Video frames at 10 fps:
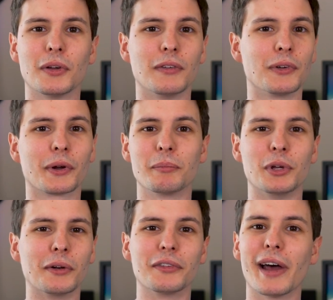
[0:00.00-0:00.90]
if your
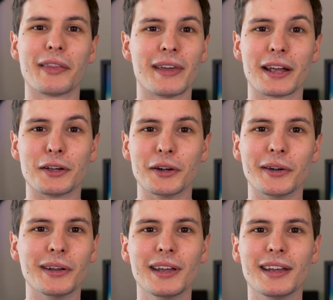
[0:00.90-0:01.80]
computer's not that
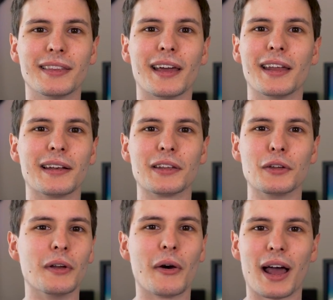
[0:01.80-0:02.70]
good, then
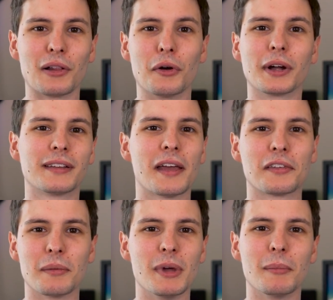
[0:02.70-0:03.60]
you know how long it
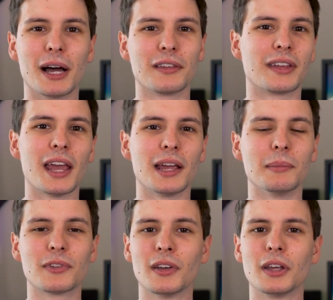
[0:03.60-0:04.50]
takes to minimize
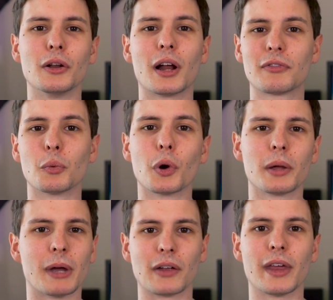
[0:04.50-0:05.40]
games. You don't have to
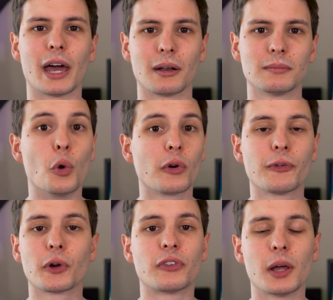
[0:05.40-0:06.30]
worry about that. Or
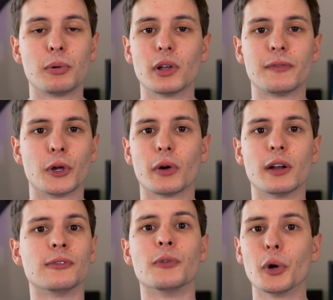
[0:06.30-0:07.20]
for example, if you're
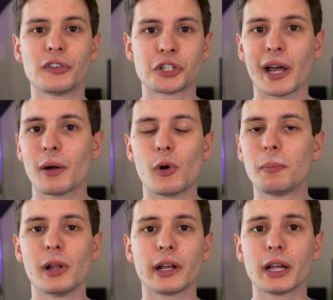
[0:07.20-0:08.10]
in a voice chat while
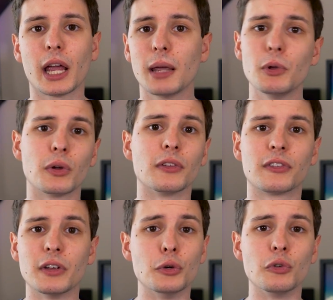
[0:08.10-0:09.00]
playing a game, you can
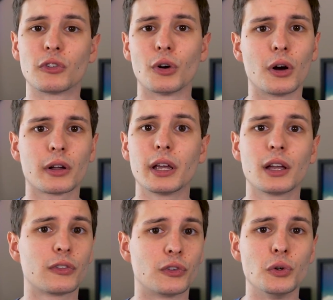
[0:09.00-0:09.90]
see who's
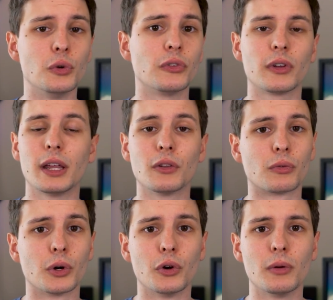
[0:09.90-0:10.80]
talking, see who's in the
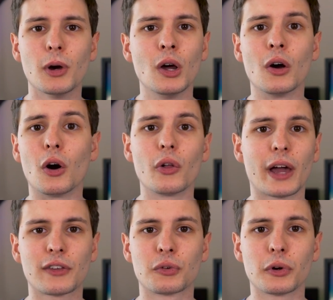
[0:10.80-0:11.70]
room, all
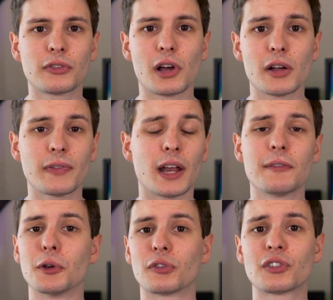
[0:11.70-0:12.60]
that sort of stuff. And if you're